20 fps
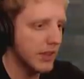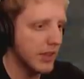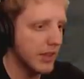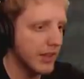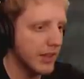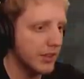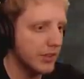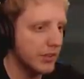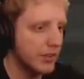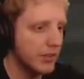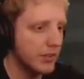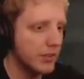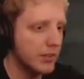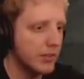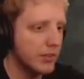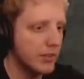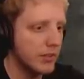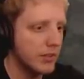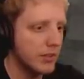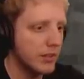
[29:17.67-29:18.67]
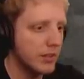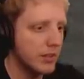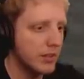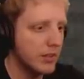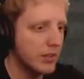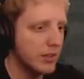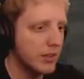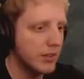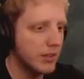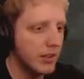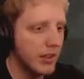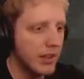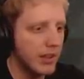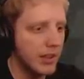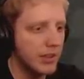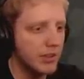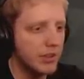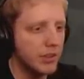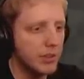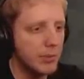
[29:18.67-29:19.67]
Hi guys, I
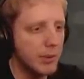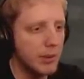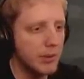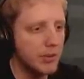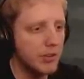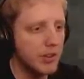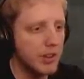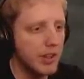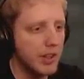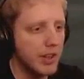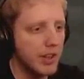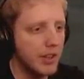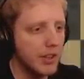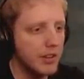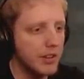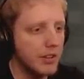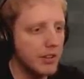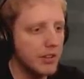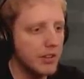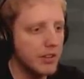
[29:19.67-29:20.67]
can just about see your head.